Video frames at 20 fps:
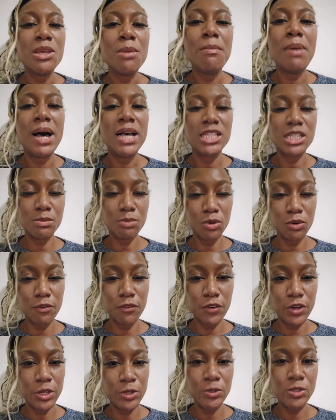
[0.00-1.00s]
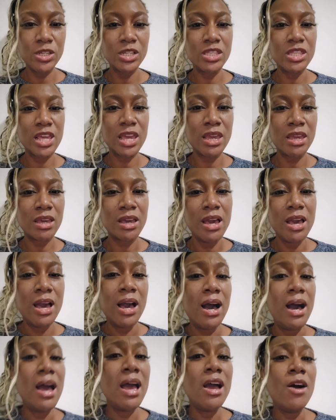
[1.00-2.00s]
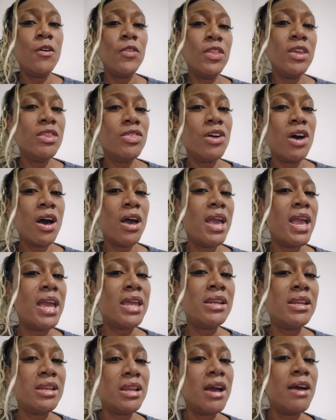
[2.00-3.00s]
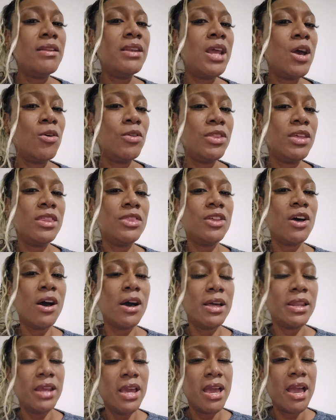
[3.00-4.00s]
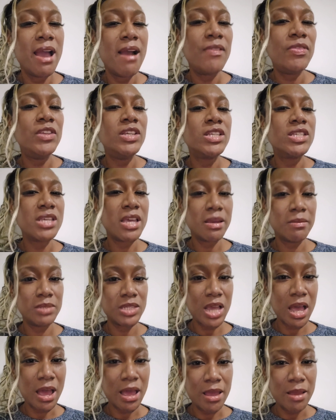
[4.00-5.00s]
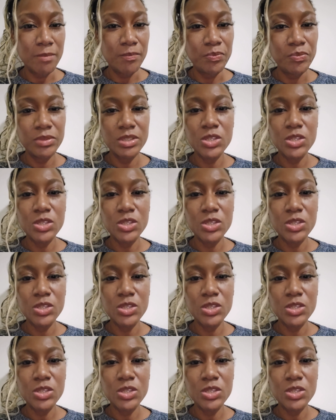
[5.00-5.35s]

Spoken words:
impossible for you to think a healthy thought and an unhealthy thought at the same time.